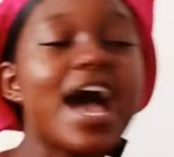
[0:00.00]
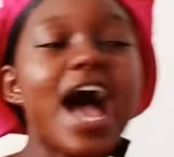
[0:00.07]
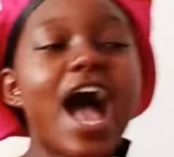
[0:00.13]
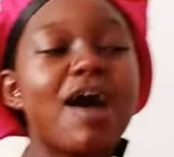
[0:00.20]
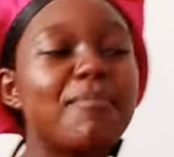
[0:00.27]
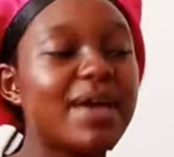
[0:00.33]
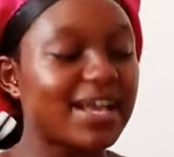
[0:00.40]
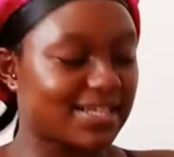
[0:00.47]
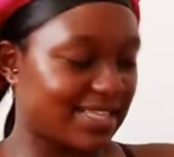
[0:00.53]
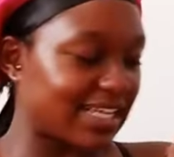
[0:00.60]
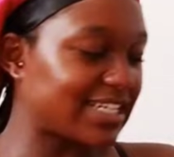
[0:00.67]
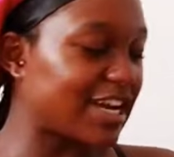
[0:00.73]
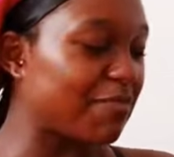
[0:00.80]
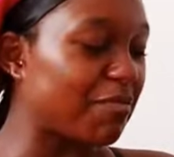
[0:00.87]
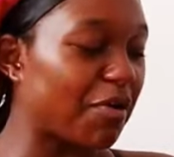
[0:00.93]
I'm
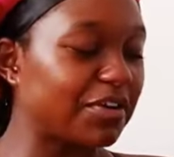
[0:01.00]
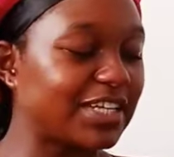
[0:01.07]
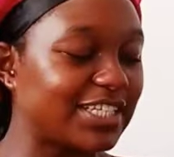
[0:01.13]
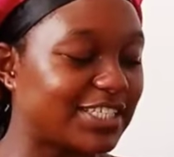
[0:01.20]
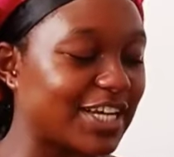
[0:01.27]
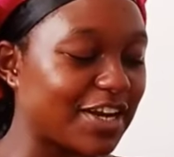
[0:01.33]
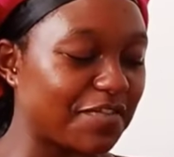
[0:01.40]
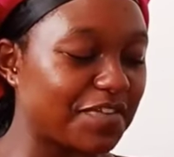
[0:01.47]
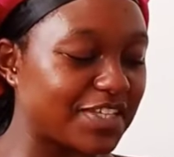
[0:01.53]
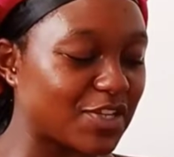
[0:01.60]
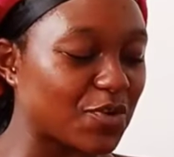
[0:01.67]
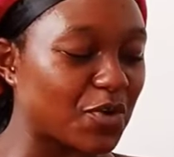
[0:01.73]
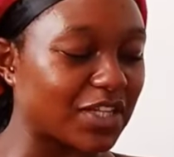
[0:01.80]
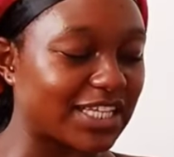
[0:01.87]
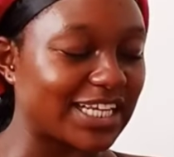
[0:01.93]
excited about each and every
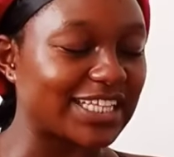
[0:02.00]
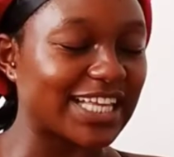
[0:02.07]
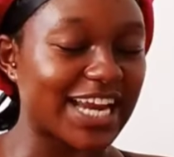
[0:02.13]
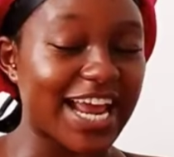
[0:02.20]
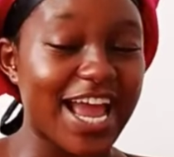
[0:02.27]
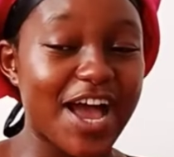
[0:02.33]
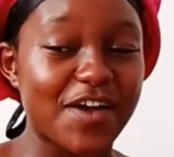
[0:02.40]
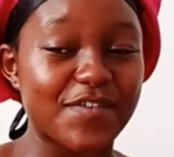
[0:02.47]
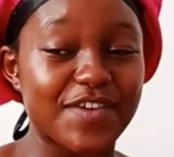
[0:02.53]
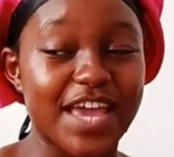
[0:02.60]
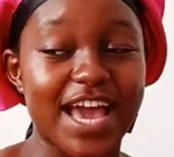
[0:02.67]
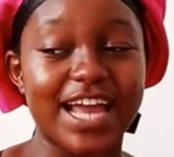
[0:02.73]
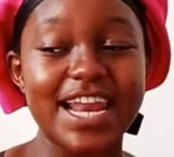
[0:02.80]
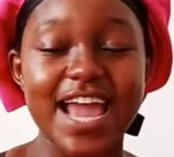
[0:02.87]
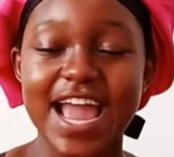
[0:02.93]
single thing that I have
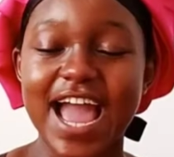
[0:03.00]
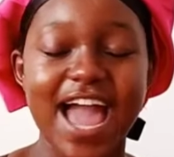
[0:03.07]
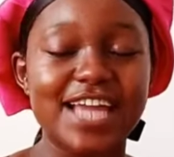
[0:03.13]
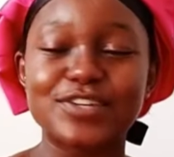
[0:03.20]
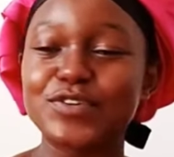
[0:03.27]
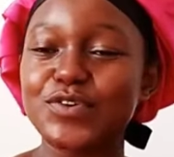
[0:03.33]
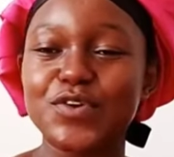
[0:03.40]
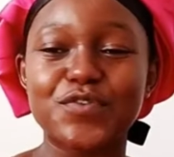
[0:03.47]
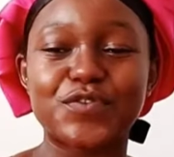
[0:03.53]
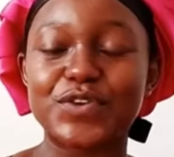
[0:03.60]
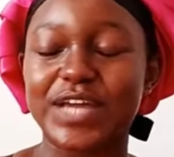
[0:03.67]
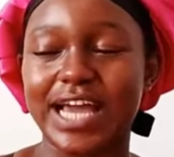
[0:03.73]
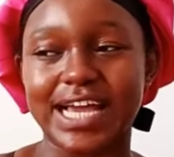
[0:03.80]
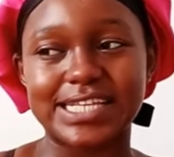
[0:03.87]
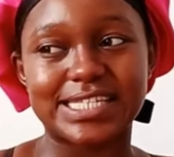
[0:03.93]
here. Like, I don't know if you
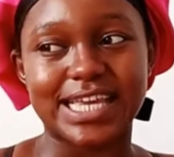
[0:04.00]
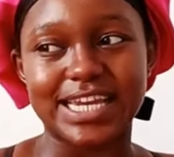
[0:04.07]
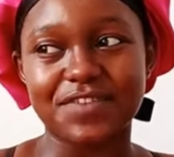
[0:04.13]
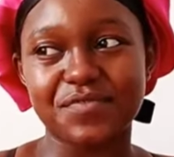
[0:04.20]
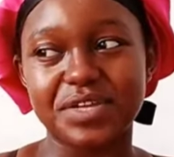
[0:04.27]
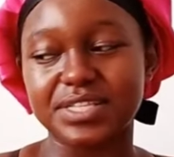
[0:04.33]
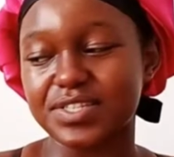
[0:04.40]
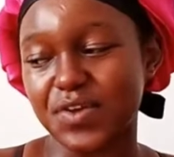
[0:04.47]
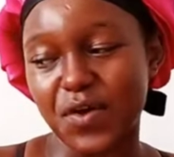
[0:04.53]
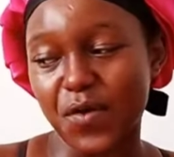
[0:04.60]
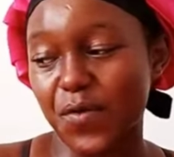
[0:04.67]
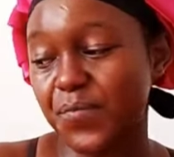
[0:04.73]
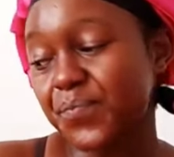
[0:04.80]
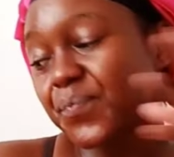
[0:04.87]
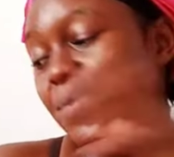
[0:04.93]
guys can even
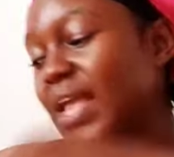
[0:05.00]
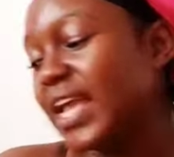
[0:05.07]
tell,